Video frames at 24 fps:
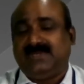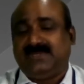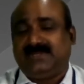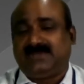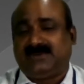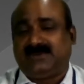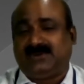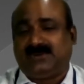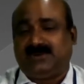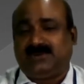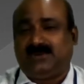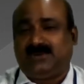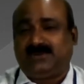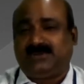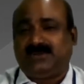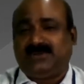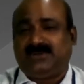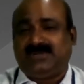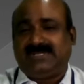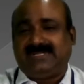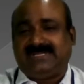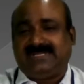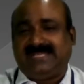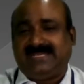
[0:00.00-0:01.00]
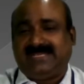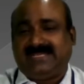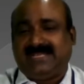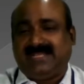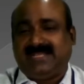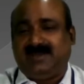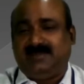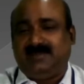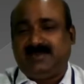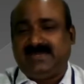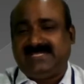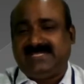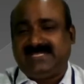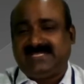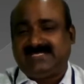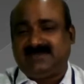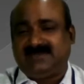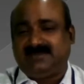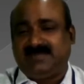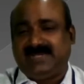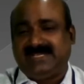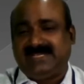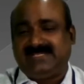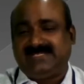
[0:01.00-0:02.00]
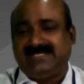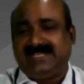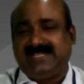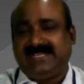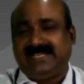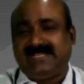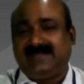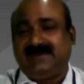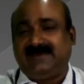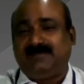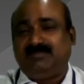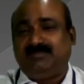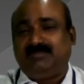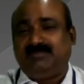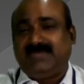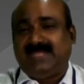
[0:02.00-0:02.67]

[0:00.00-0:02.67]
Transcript: So that I'll be just mentioning.